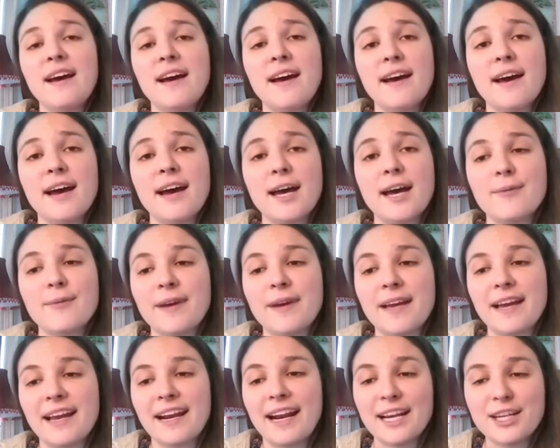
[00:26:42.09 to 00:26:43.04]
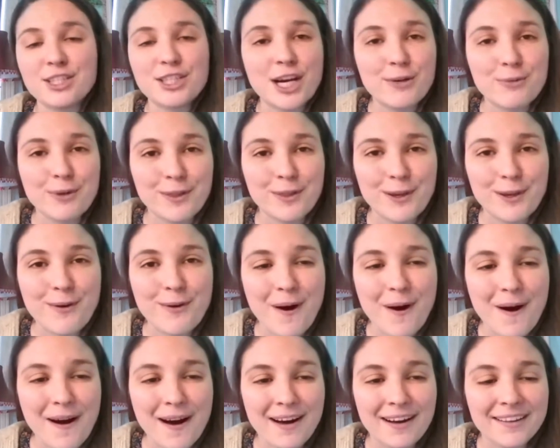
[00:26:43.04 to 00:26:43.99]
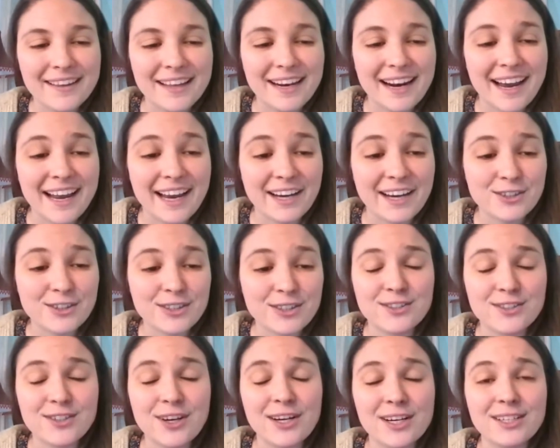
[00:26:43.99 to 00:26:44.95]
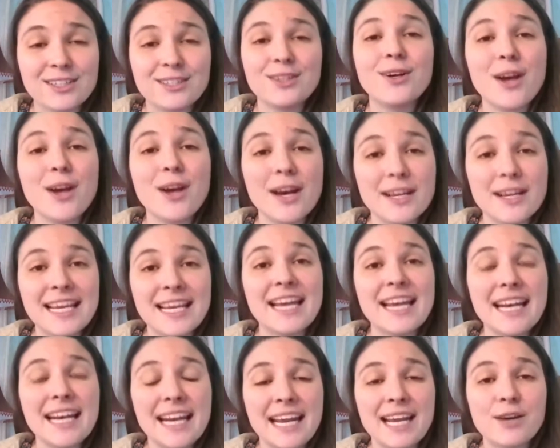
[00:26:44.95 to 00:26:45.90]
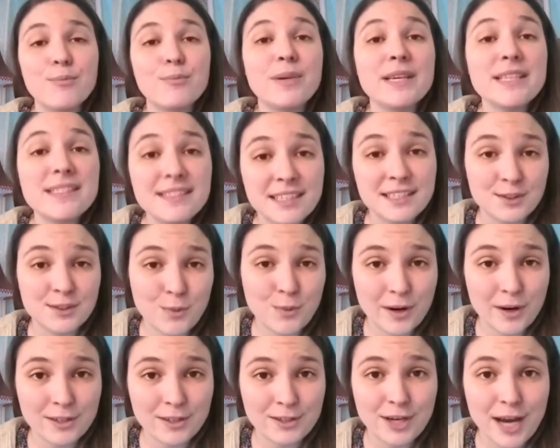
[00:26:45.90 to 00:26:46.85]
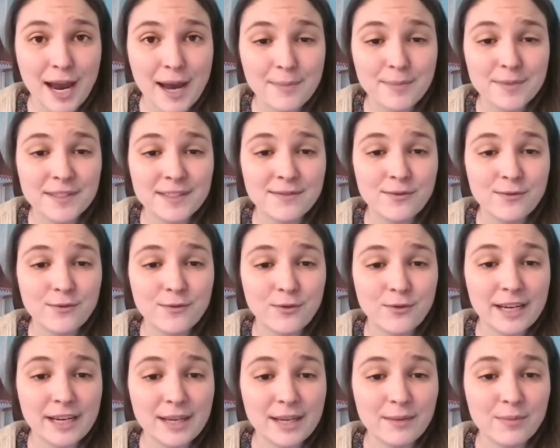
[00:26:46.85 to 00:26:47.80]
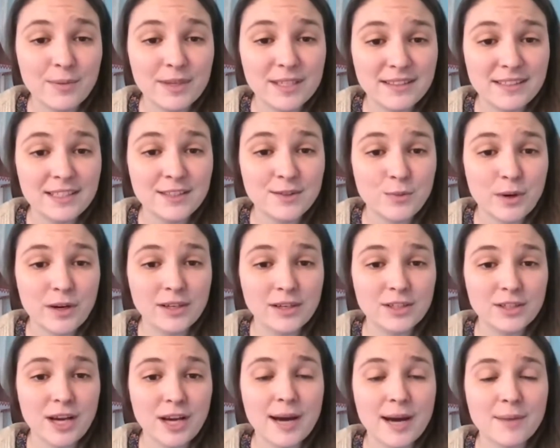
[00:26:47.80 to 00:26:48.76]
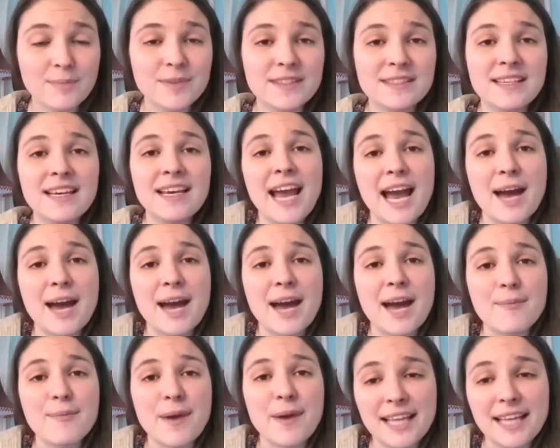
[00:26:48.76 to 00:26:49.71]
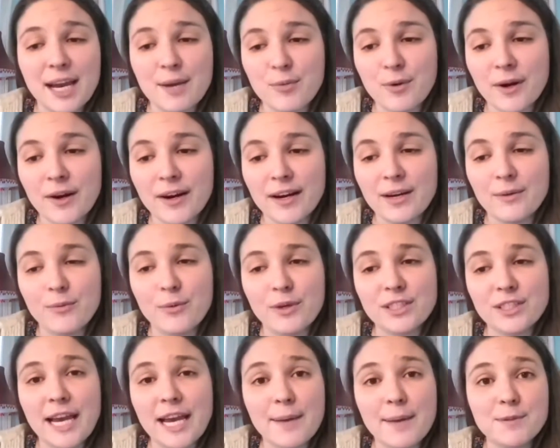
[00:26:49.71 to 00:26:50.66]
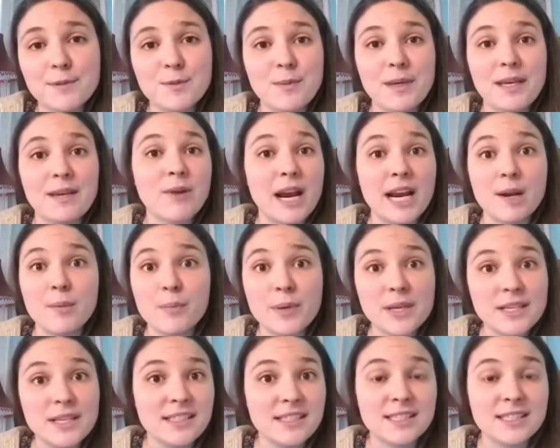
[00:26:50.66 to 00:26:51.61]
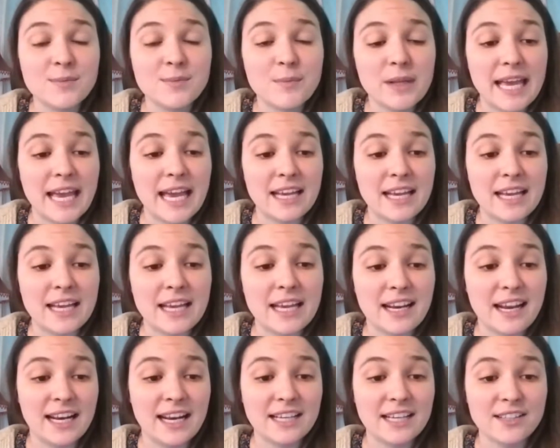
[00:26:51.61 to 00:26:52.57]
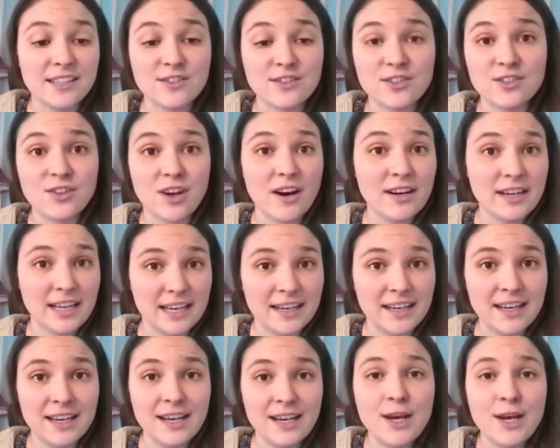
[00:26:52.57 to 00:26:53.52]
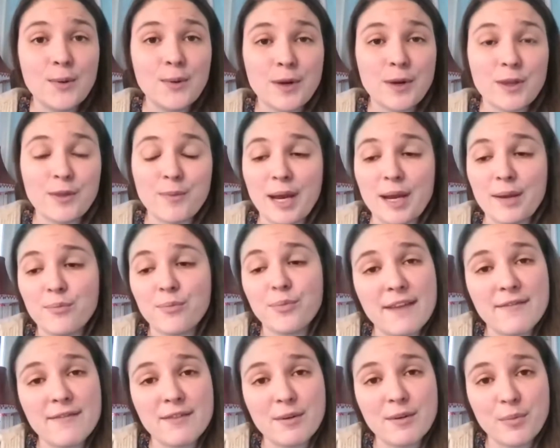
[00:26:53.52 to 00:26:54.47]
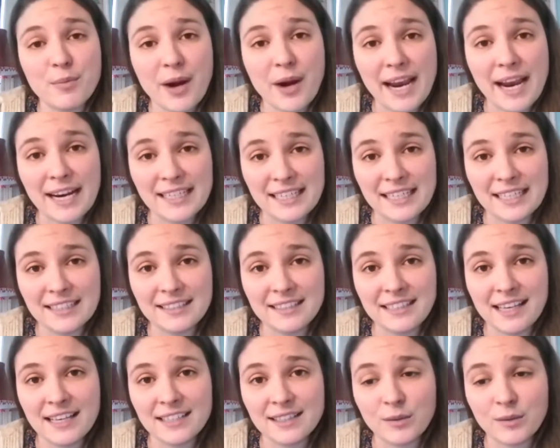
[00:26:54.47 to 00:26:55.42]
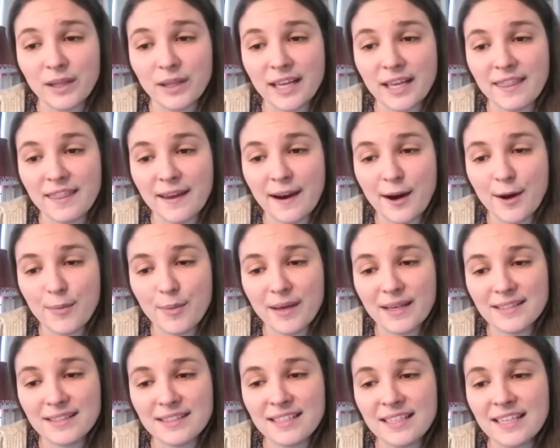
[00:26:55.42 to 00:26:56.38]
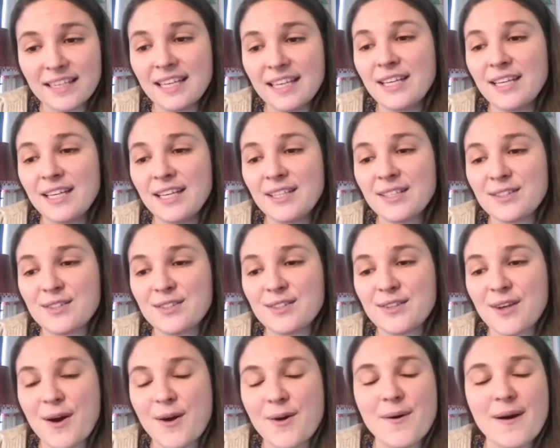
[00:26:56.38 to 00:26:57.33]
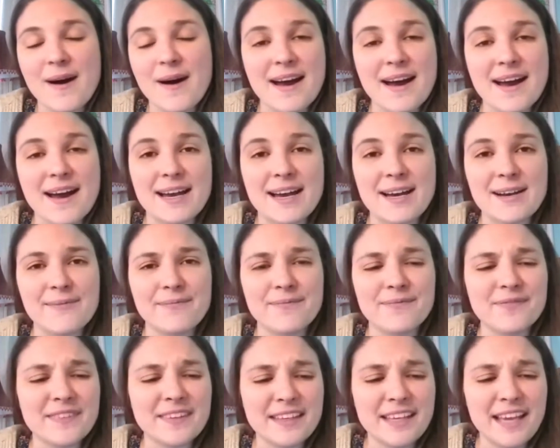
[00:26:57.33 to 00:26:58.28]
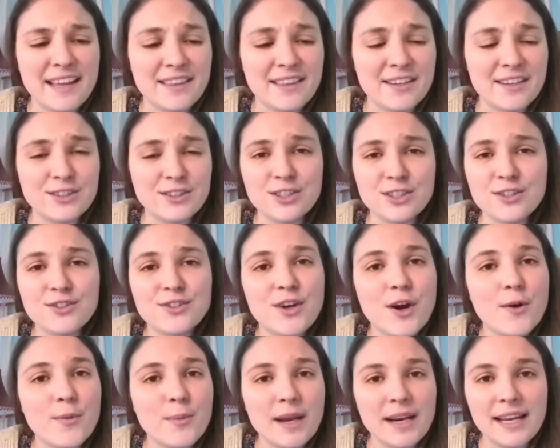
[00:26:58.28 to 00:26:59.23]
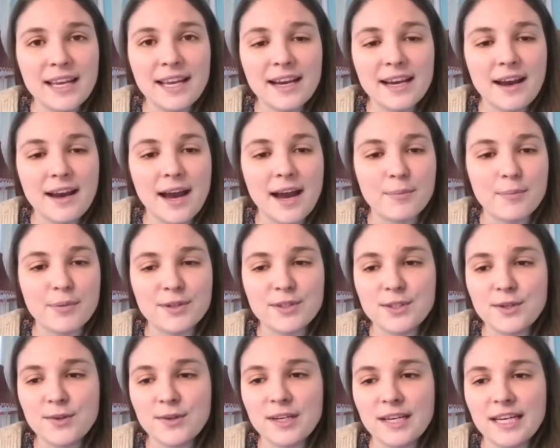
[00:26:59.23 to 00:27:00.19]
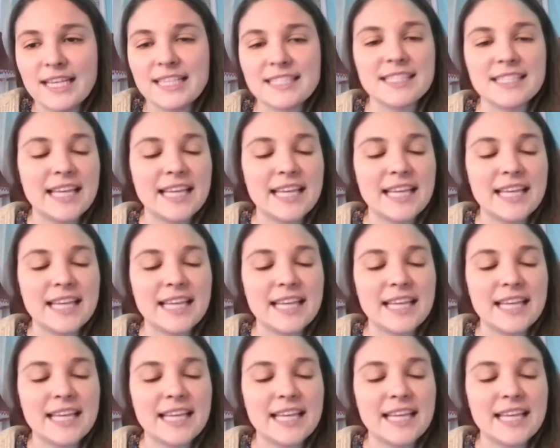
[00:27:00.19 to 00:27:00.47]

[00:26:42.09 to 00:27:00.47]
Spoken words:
And I shared with you all that I actually started attending business workshops, free business workshops at my library, which helped me write a business plan and get started with my private practice as a play therapist. So, yeah, there's just so many opportunities.